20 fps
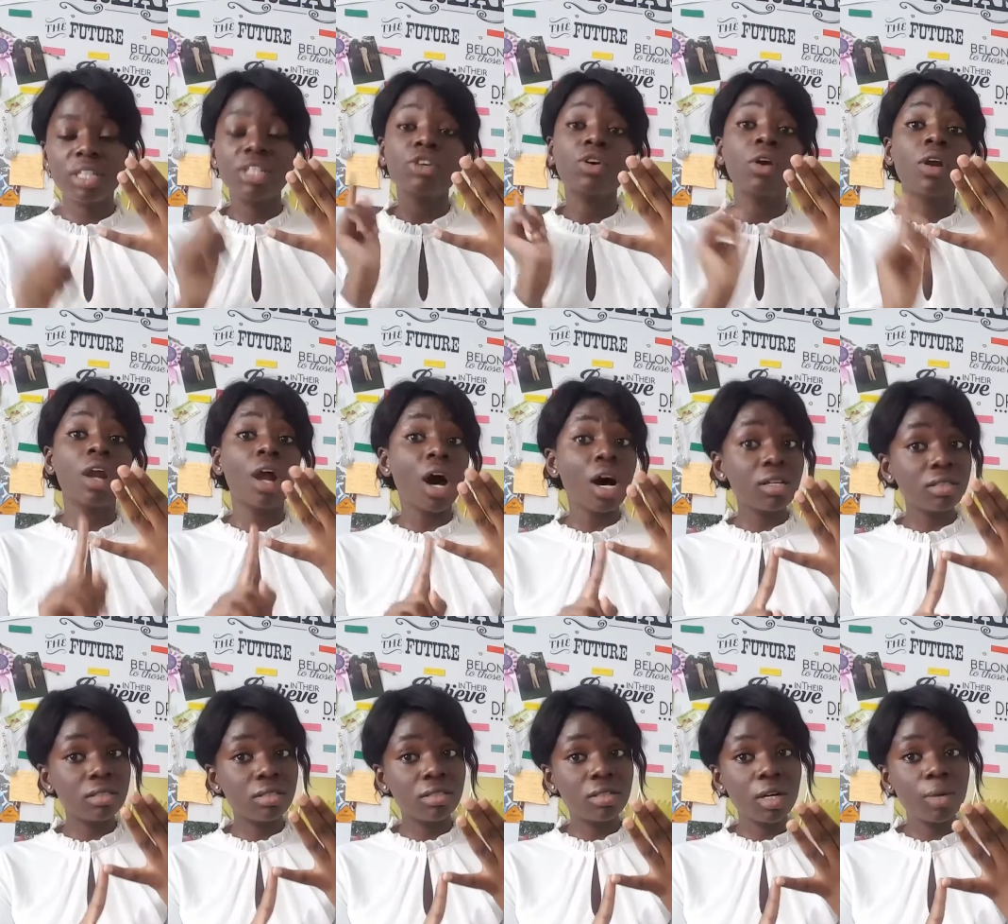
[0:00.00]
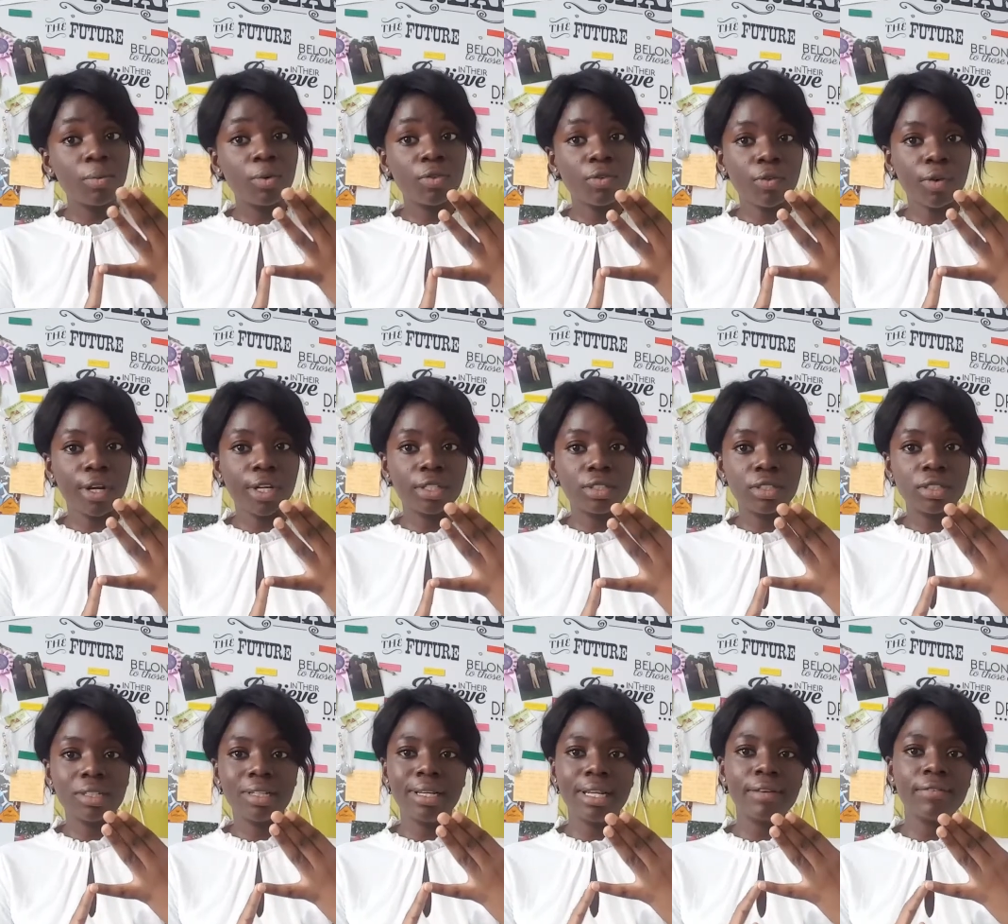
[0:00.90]
in your last term of grade
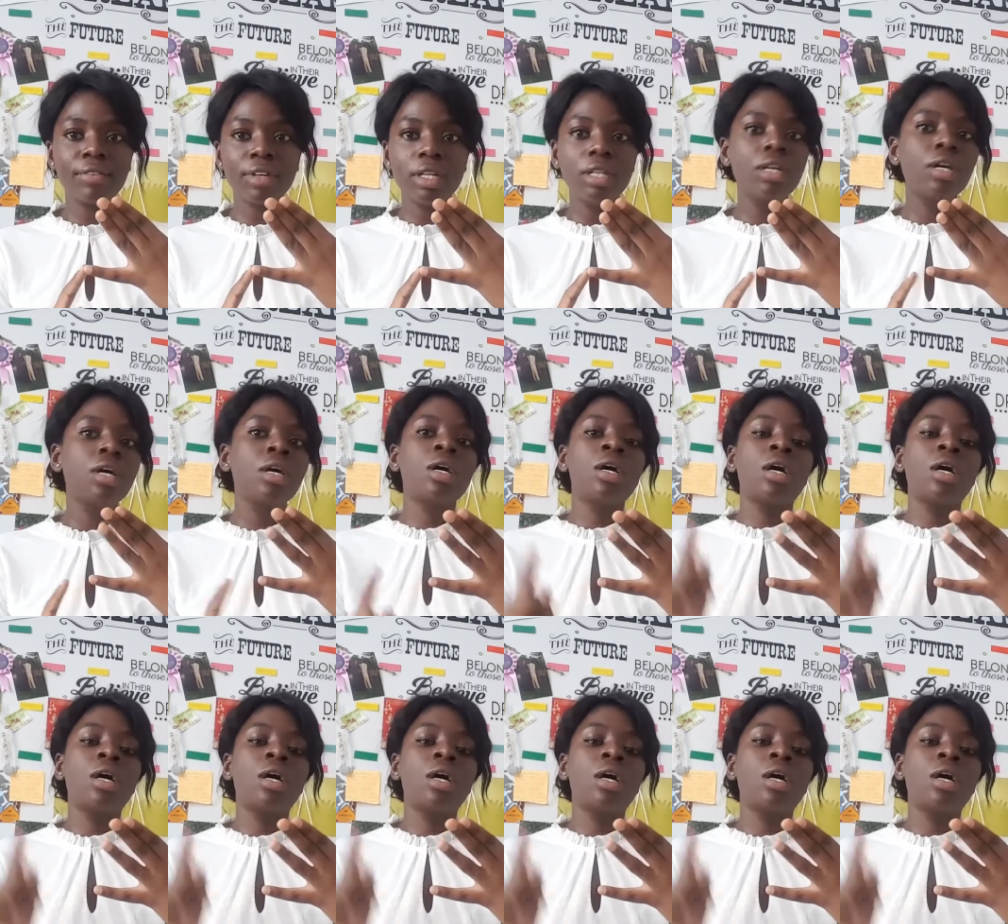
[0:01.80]
11